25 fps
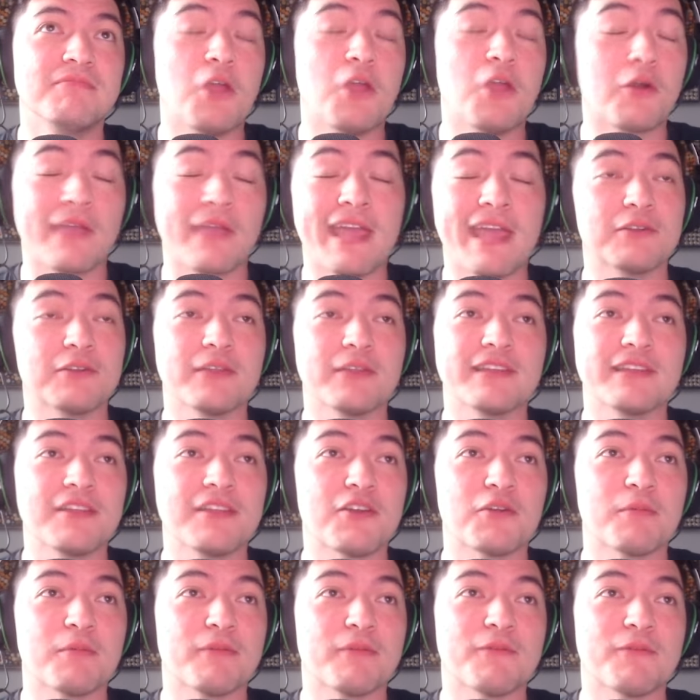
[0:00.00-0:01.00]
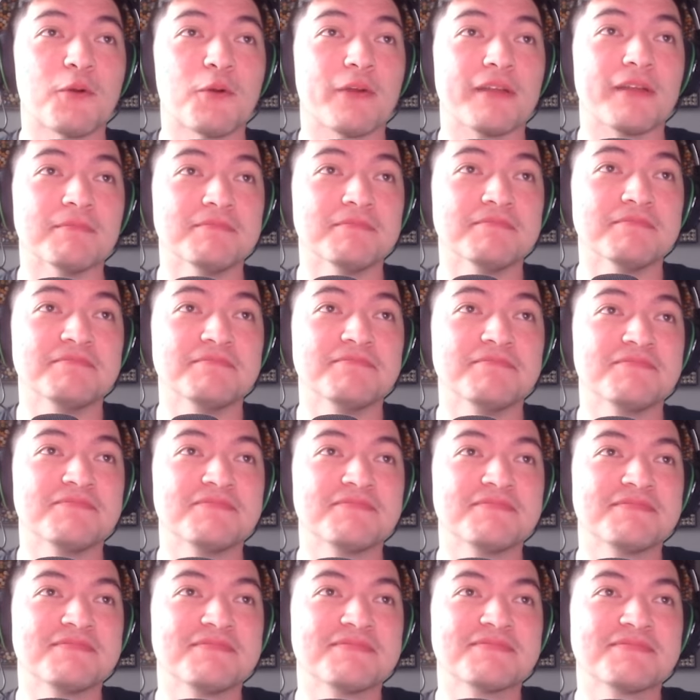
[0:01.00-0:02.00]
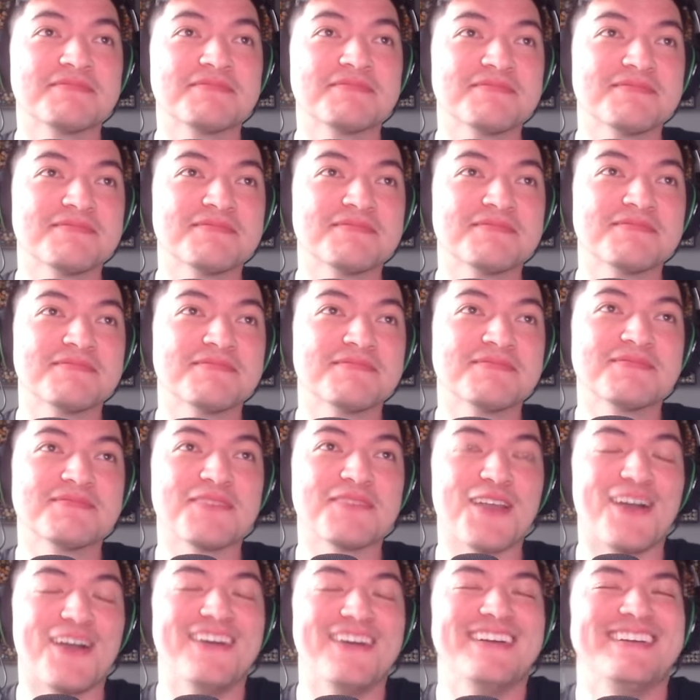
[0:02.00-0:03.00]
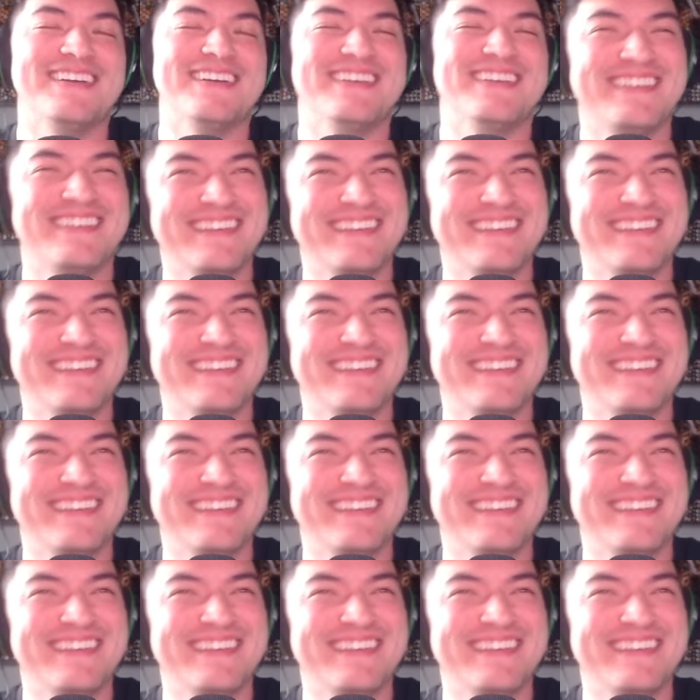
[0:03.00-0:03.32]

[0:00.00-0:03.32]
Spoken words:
(silent)